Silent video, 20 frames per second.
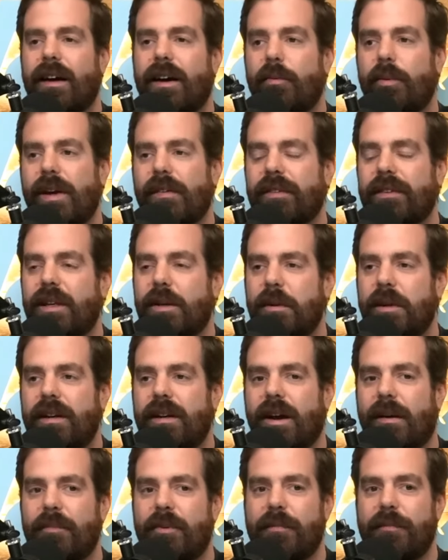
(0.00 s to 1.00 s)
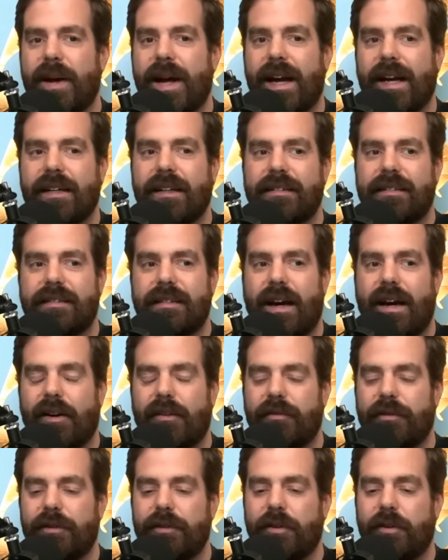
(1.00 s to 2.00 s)
We have a limited number back in stock
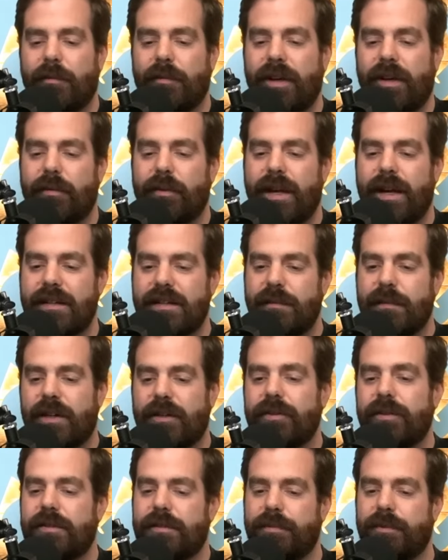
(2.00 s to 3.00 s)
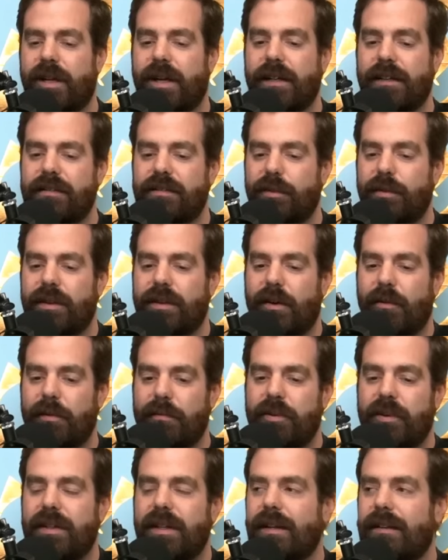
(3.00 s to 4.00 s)
for a little bit. We had some extra supplies, so we thought we'd
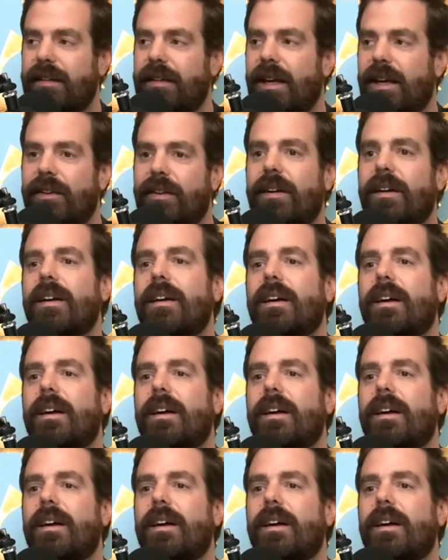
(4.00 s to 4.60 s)
put that together.